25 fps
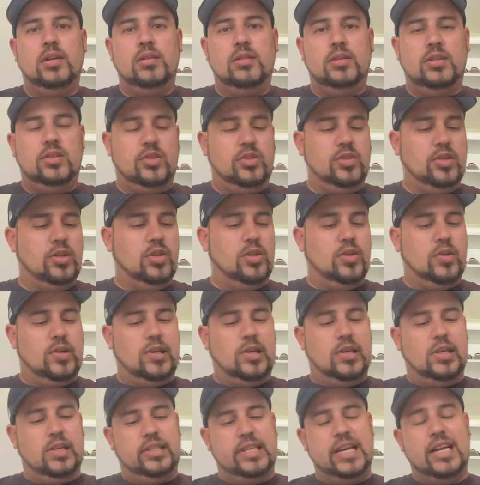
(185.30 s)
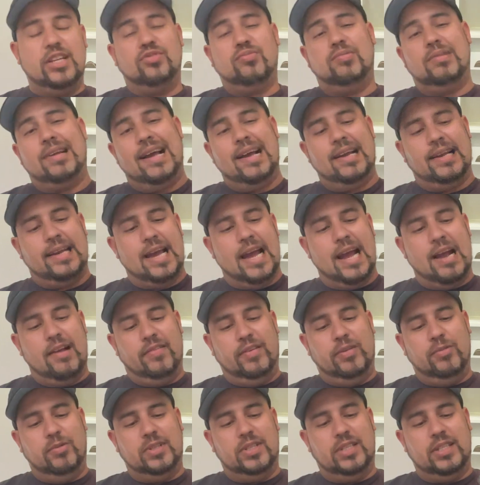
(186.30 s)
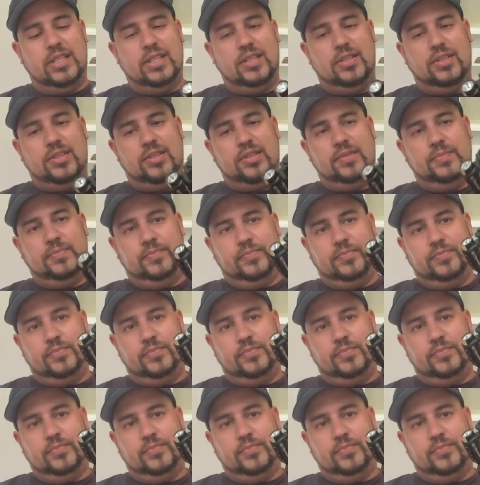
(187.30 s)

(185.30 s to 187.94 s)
So that's what I carry with this.